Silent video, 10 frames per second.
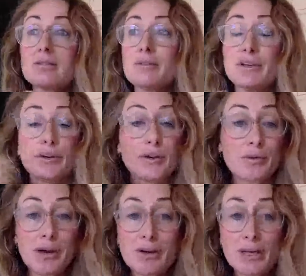We don't know
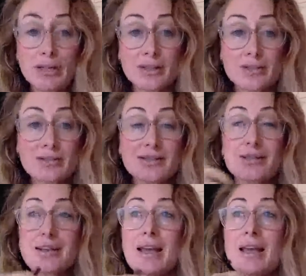where he is.
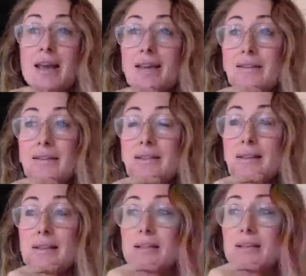And
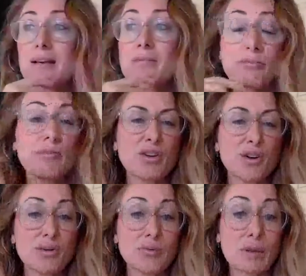
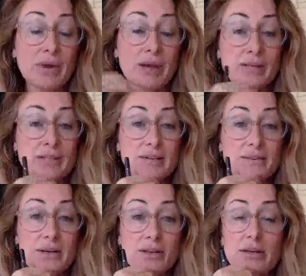then we had a
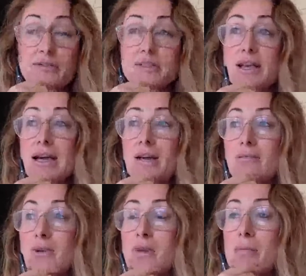stepfather after that
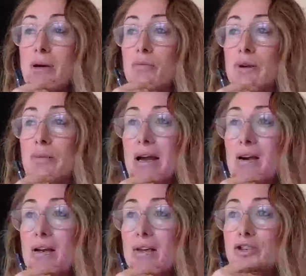when my mum
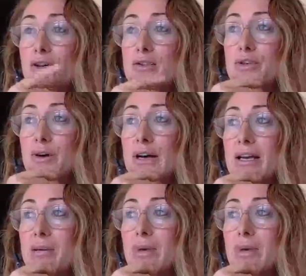remarried, and John's great.